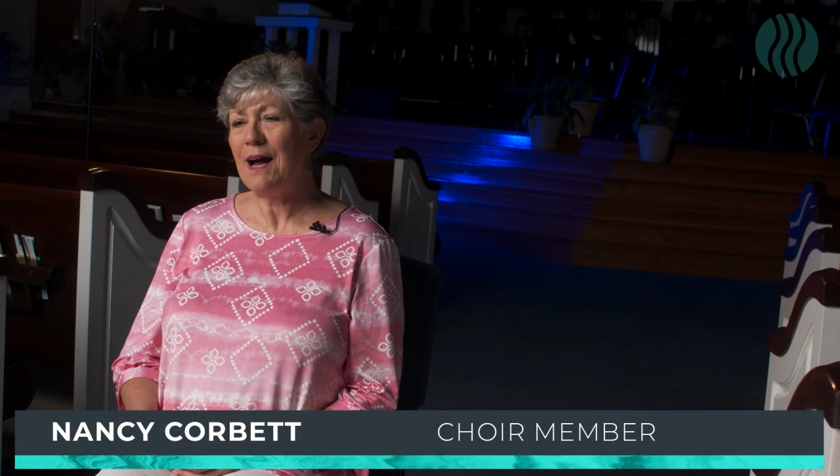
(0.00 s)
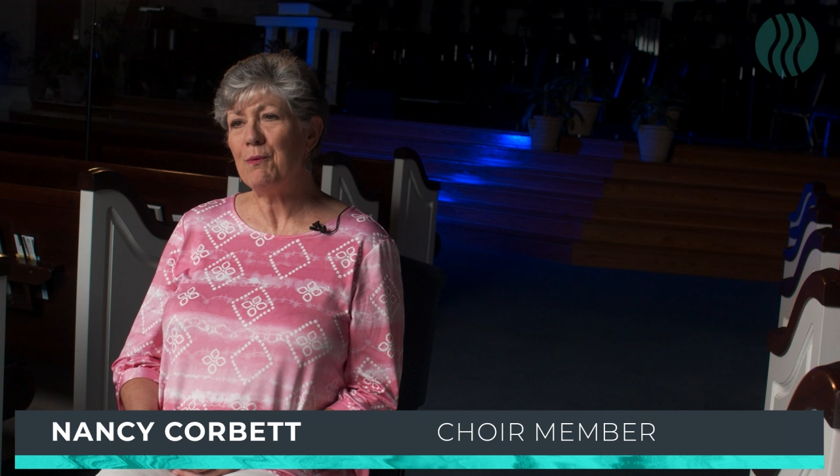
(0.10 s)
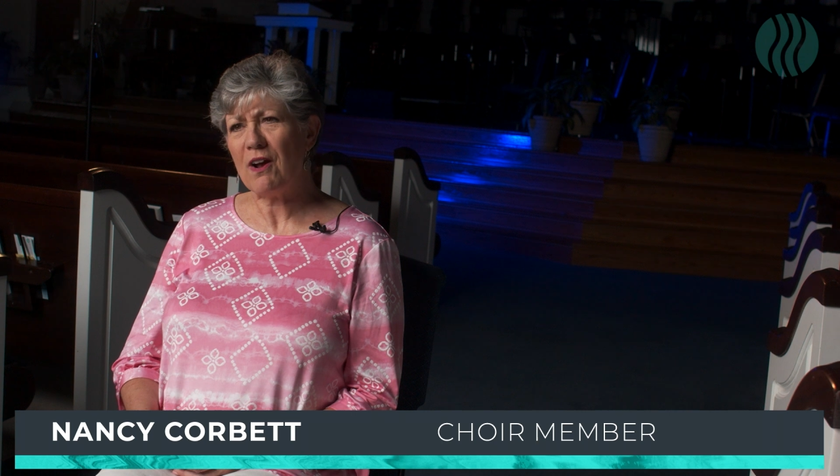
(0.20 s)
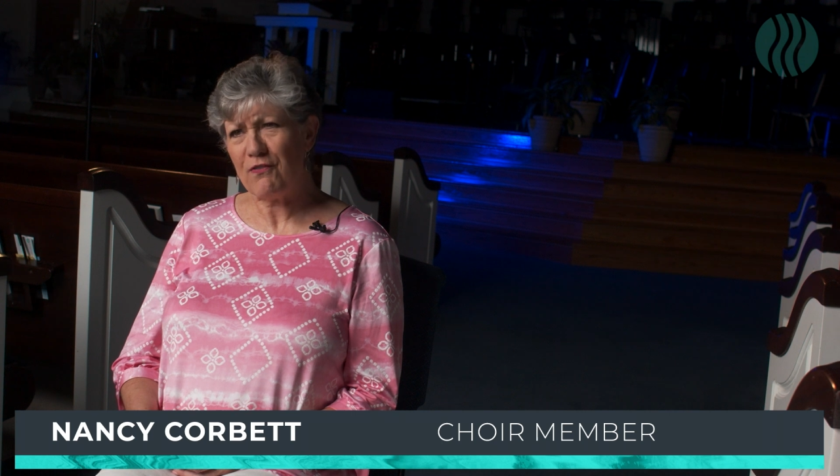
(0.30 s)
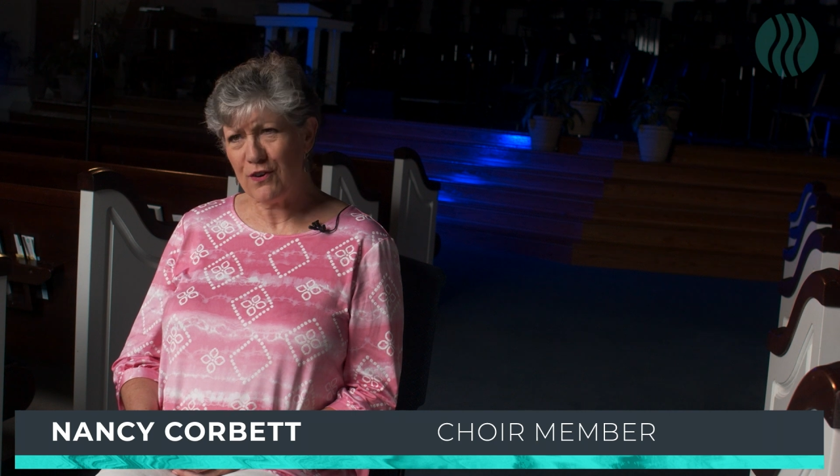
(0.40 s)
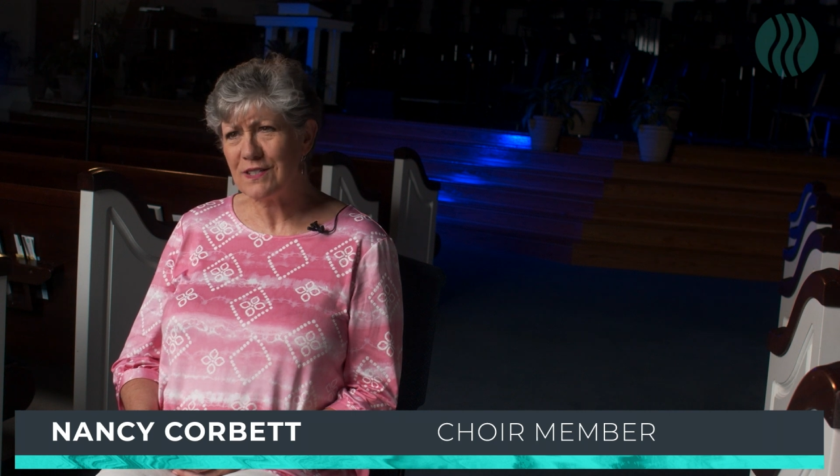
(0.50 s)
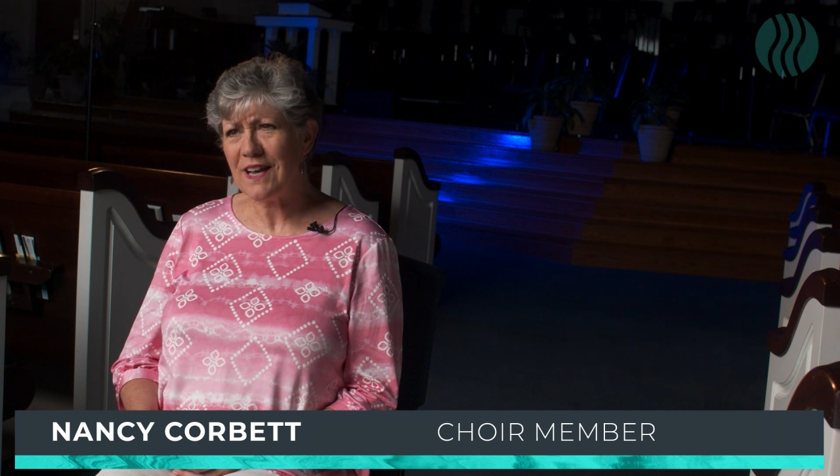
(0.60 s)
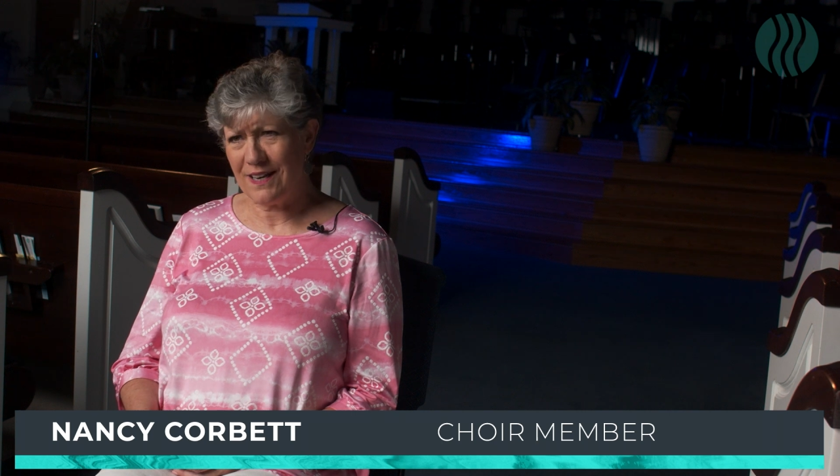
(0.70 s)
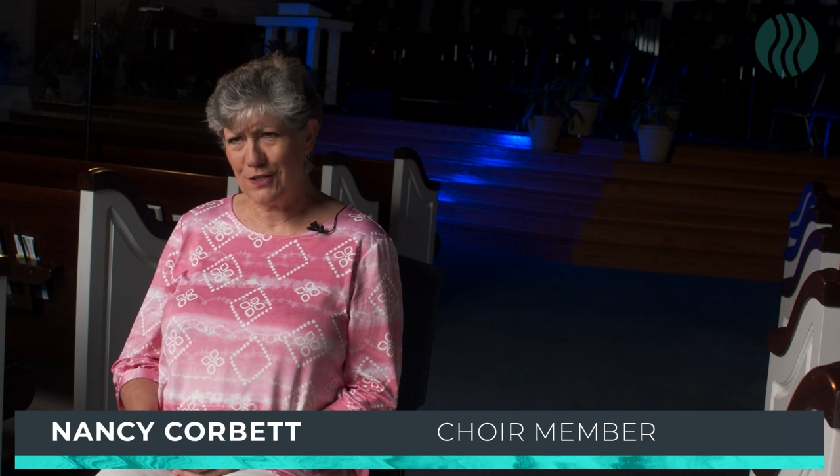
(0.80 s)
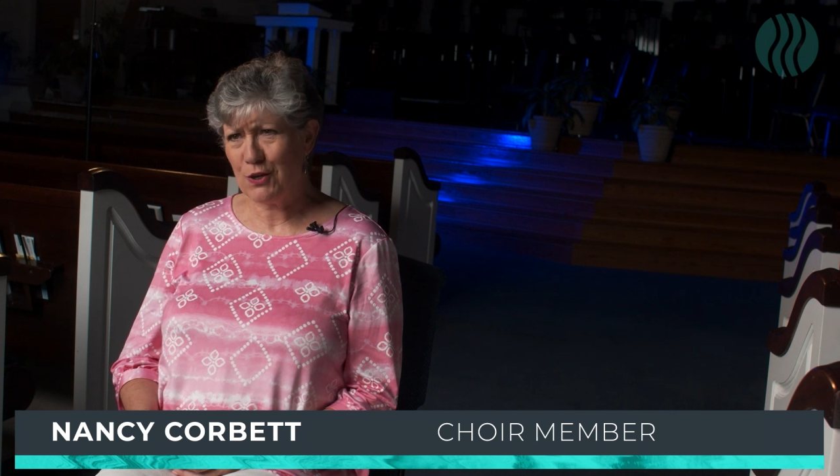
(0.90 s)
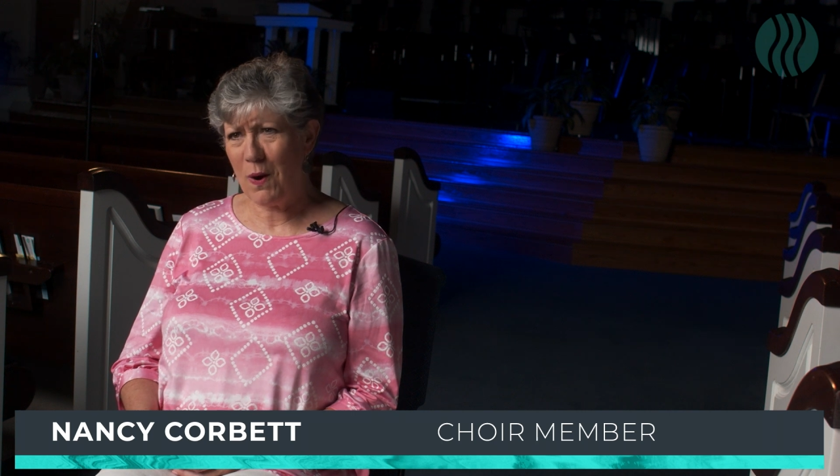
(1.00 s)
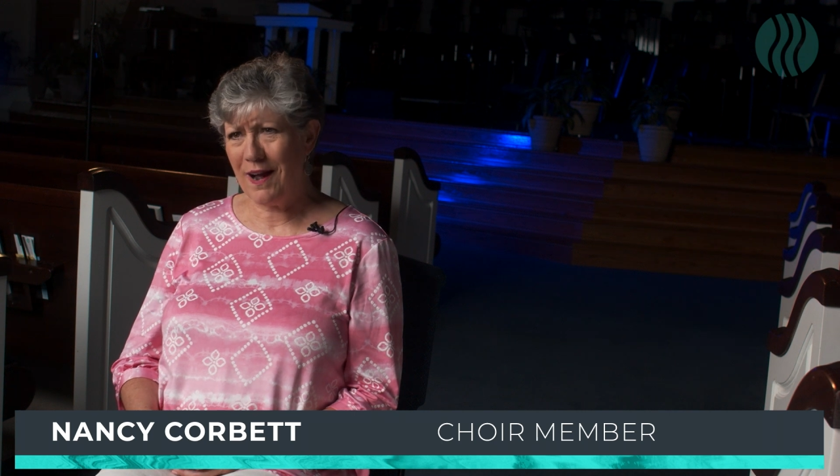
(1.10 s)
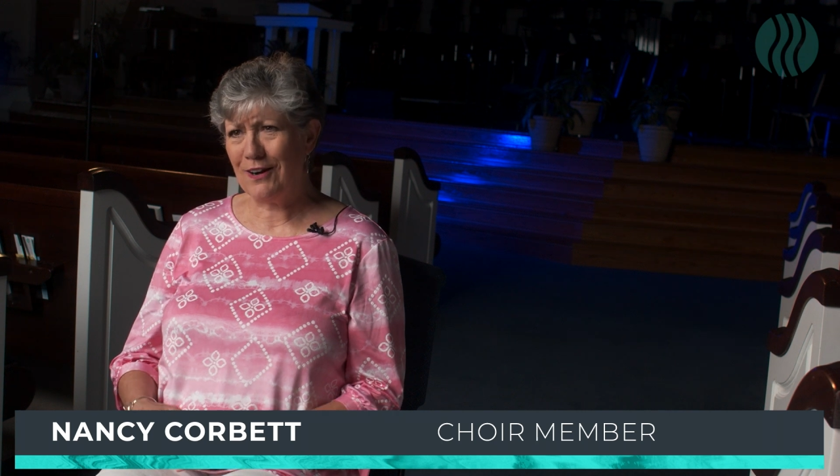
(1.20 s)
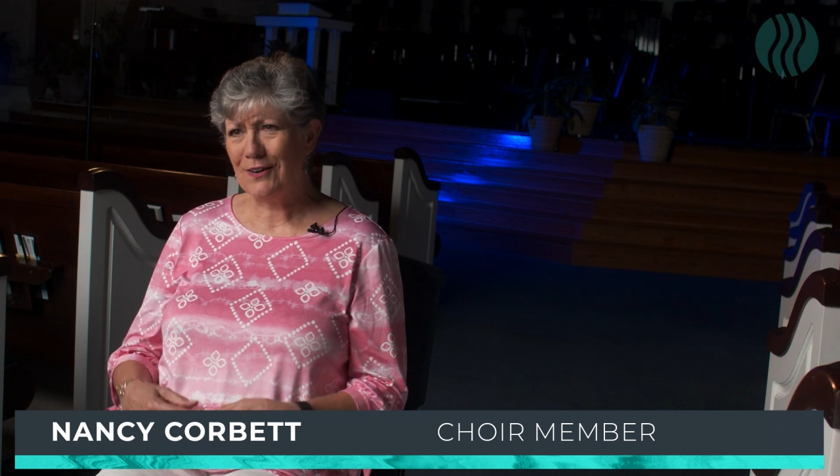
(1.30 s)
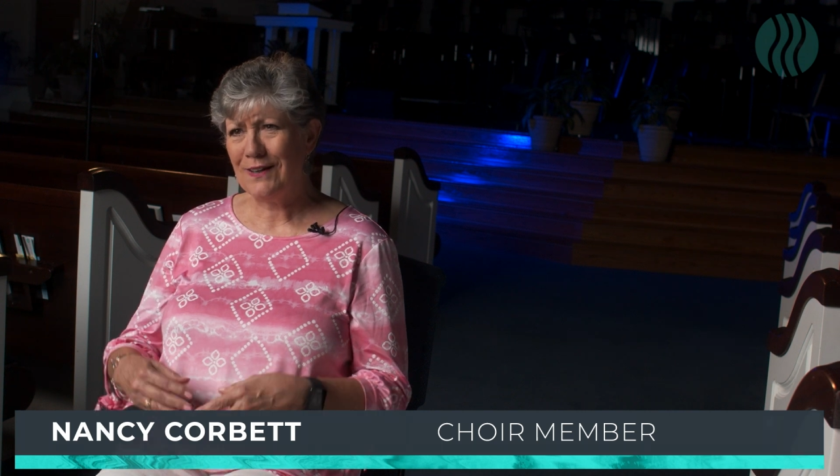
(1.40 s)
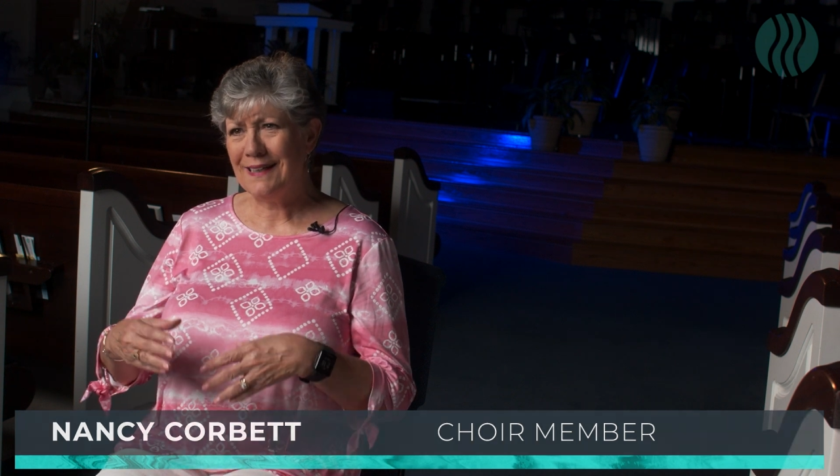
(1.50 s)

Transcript: When I first got into choir,